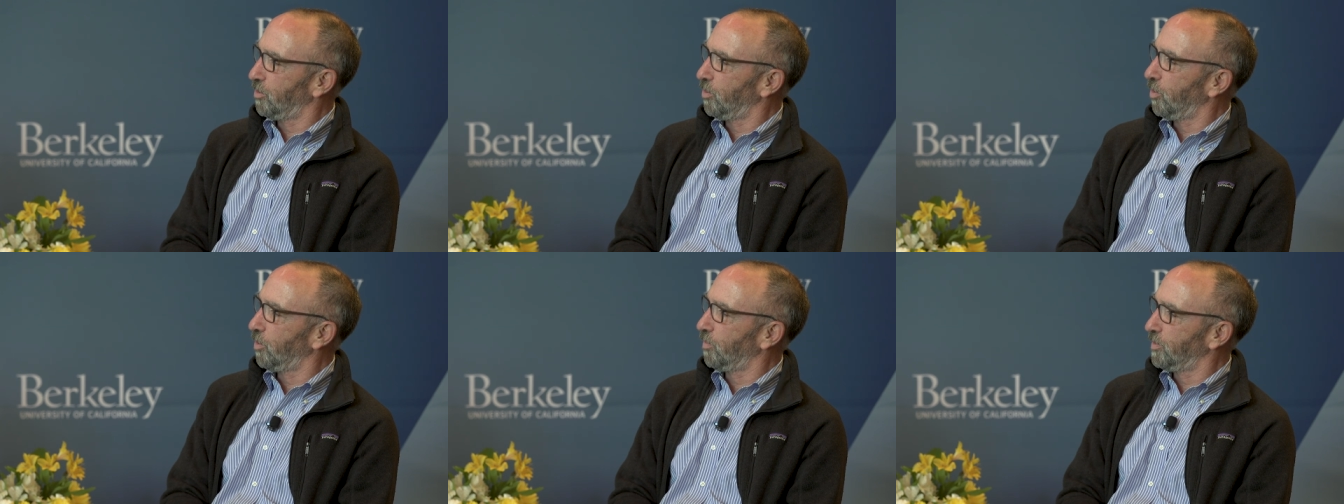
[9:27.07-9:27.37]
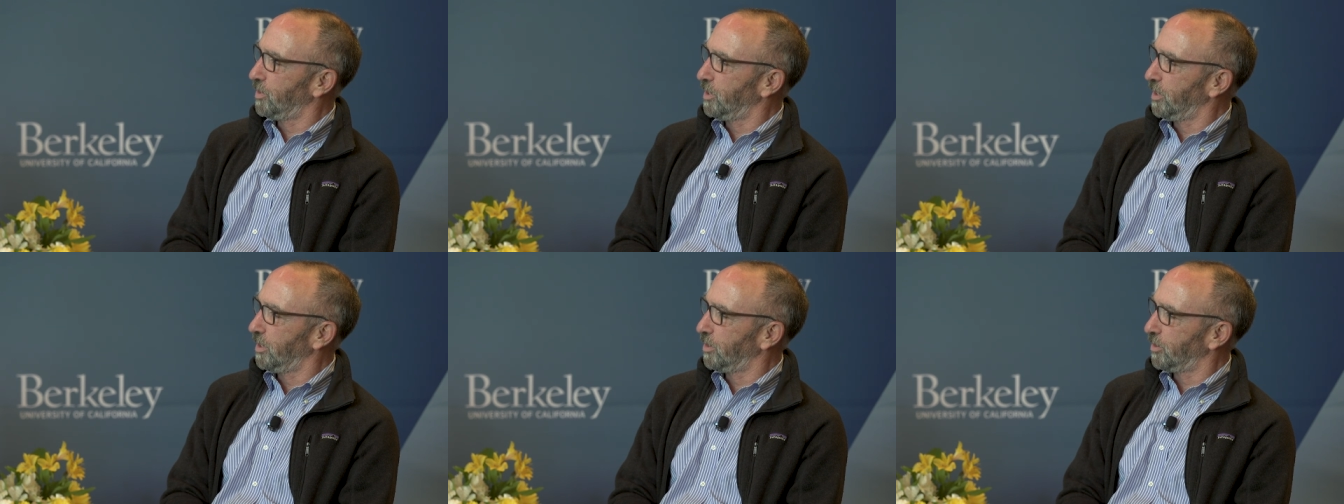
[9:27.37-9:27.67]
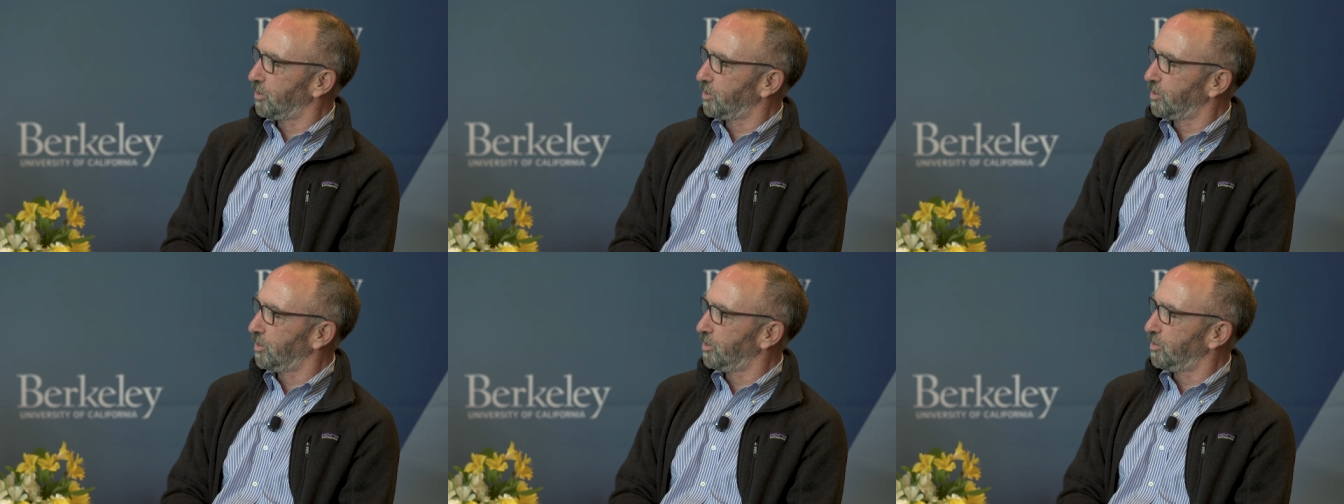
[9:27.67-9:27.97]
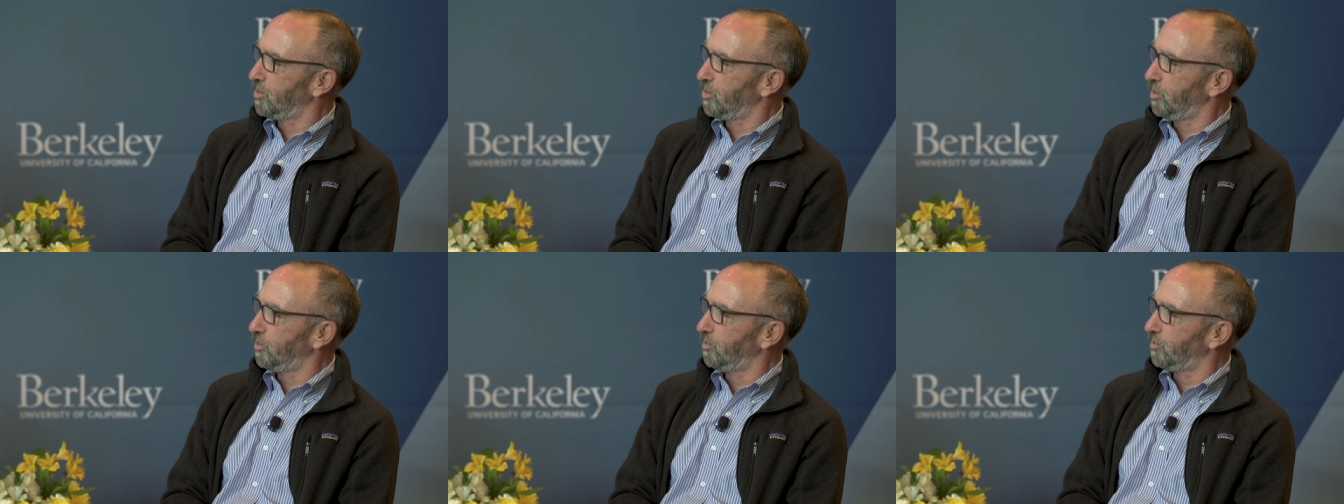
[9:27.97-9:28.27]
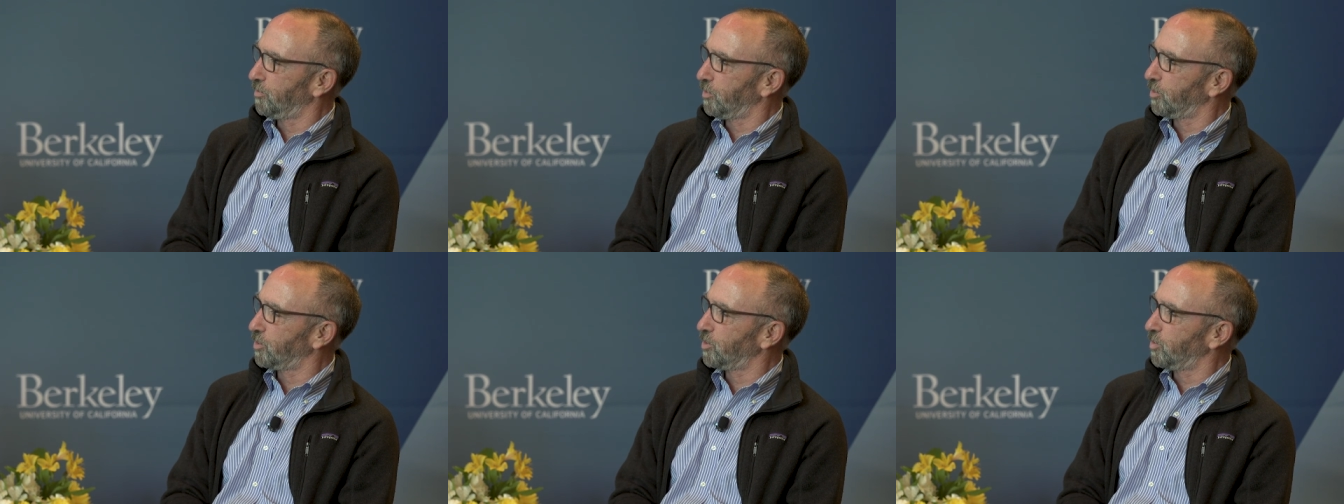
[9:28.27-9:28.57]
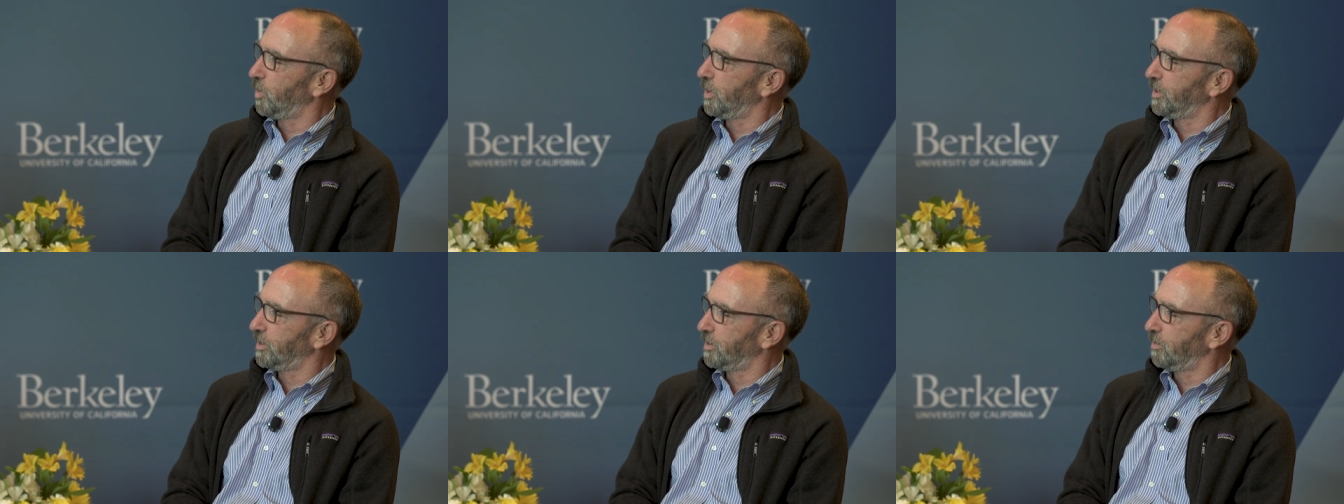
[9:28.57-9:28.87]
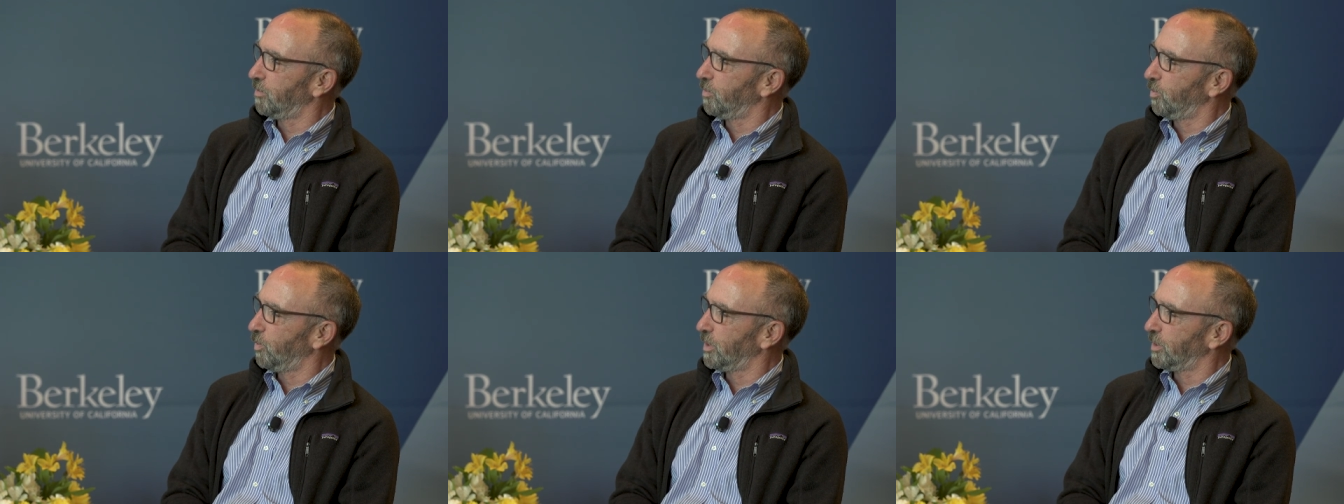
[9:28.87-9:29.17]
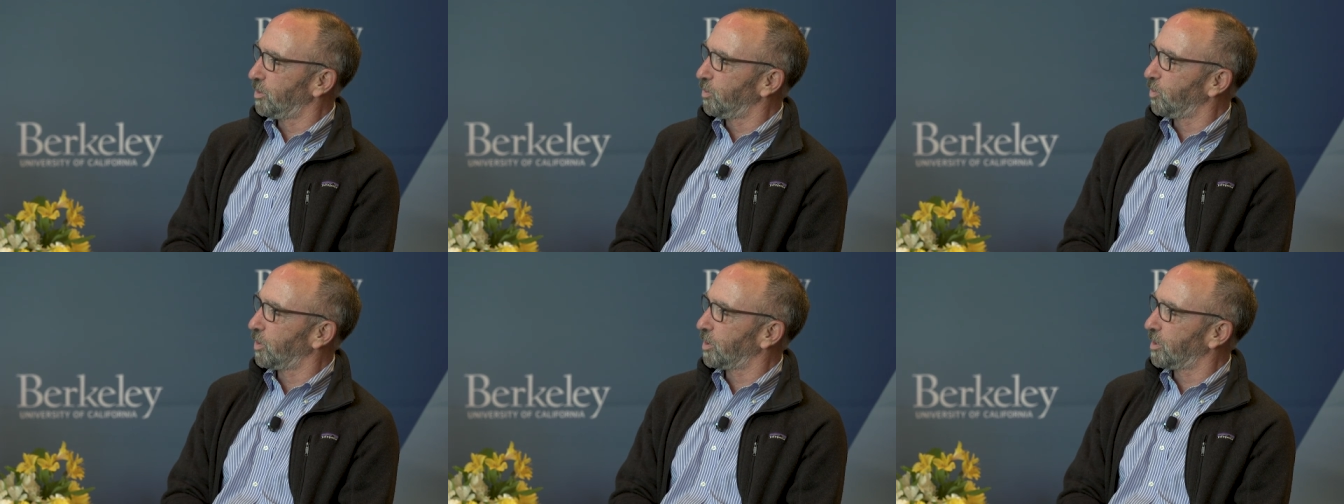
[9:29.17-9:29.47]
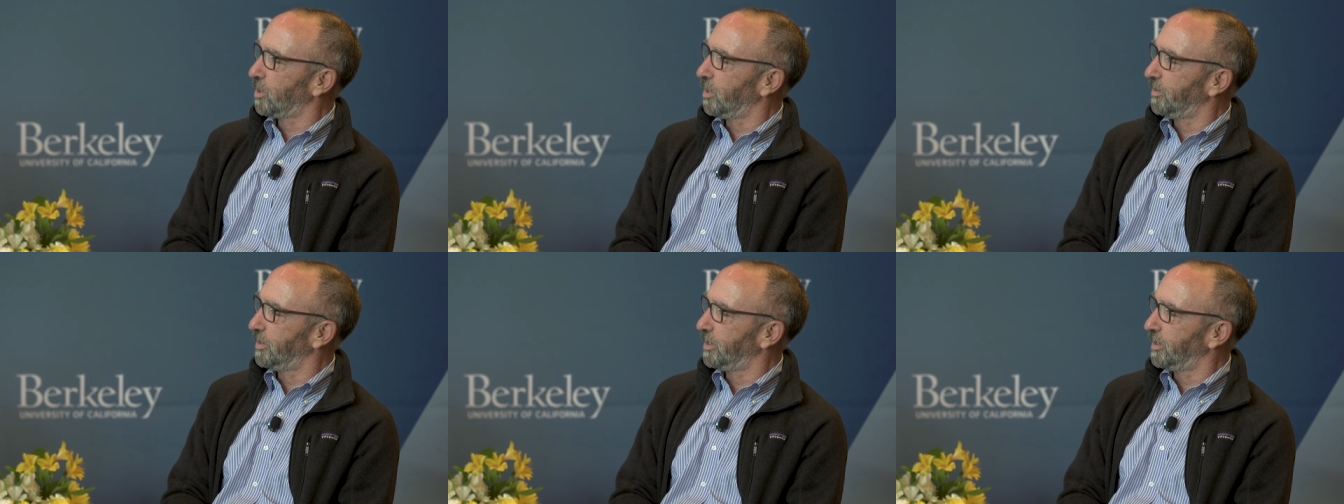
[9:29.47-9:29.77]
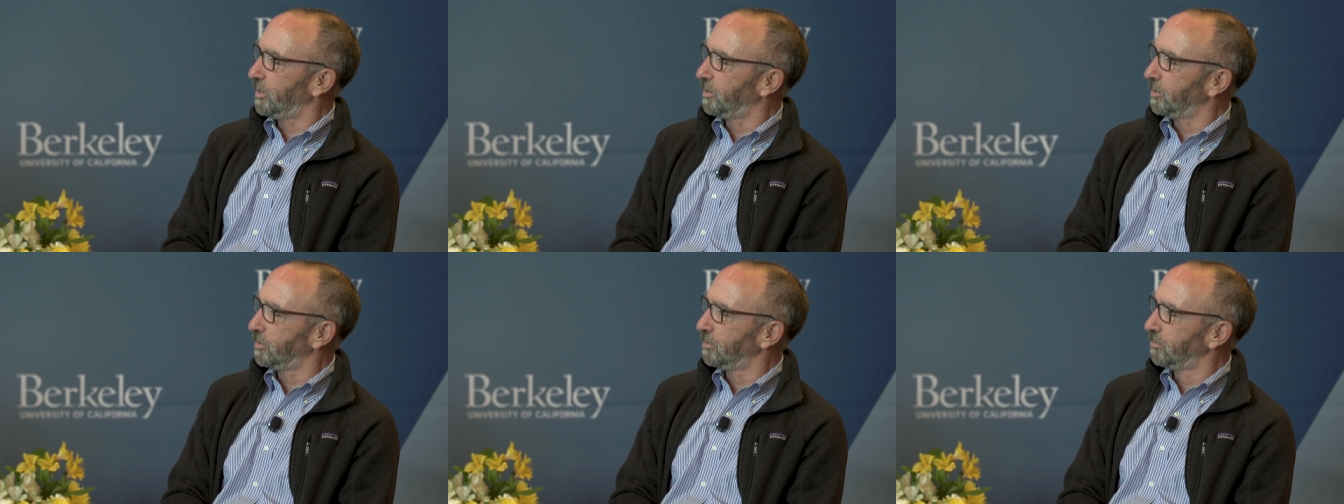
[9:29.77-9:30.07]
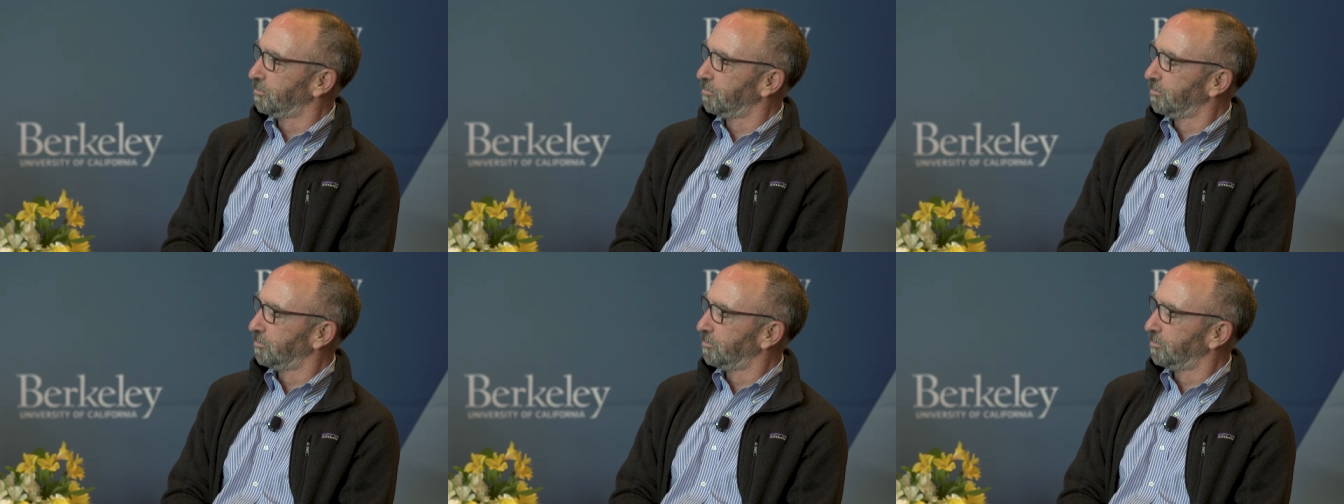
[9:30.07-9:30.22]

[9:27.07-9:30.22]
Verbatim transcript: over the years since you first went, went to work on the Hill?